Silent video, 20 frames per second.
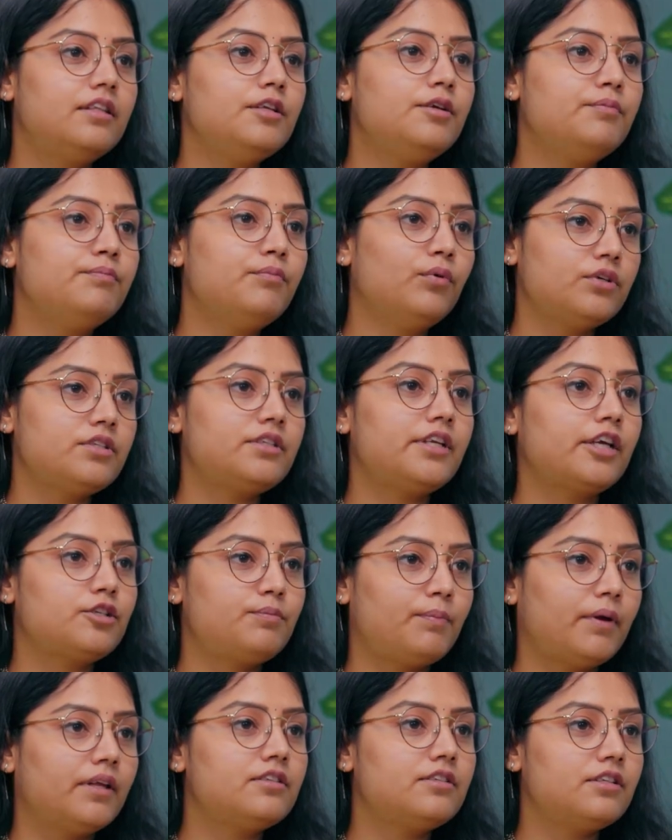the most
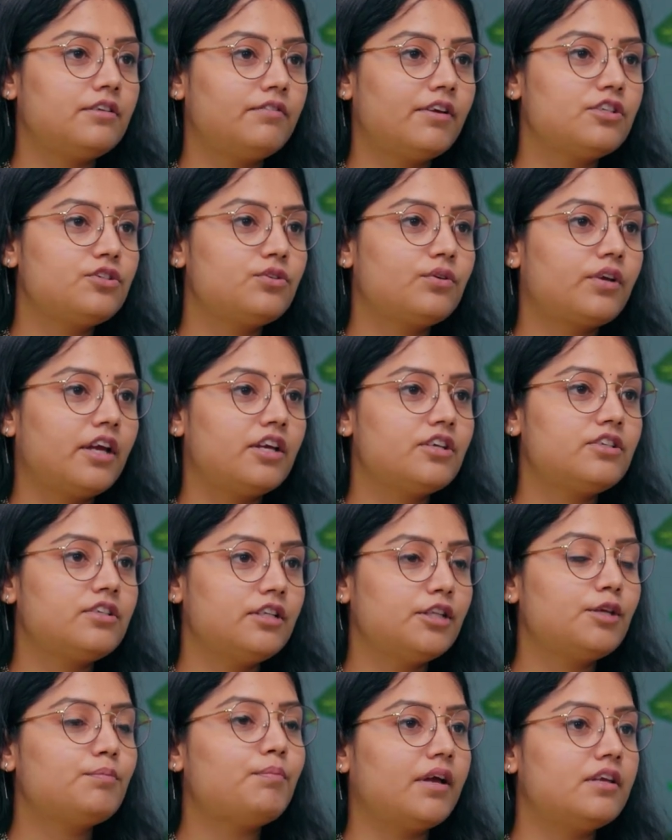expensive education
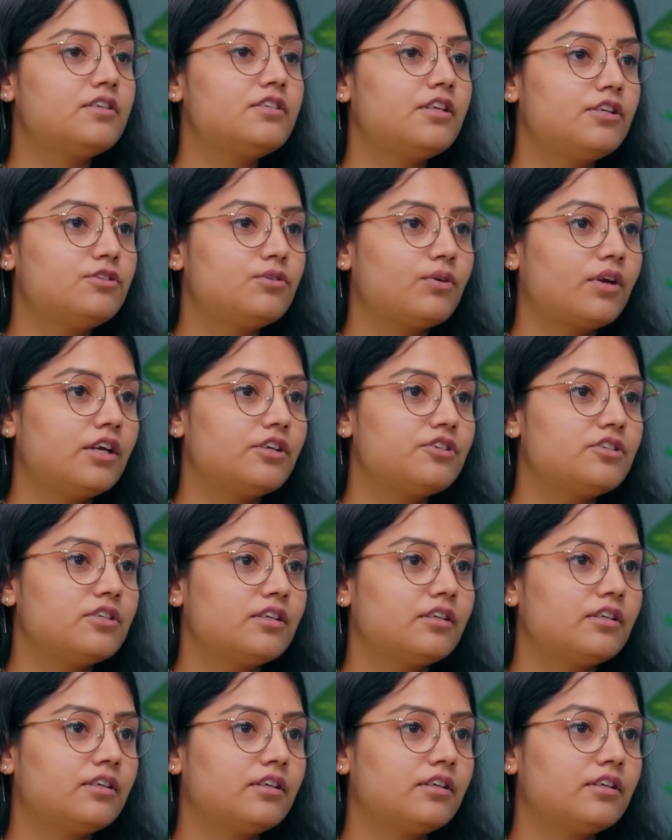the best education?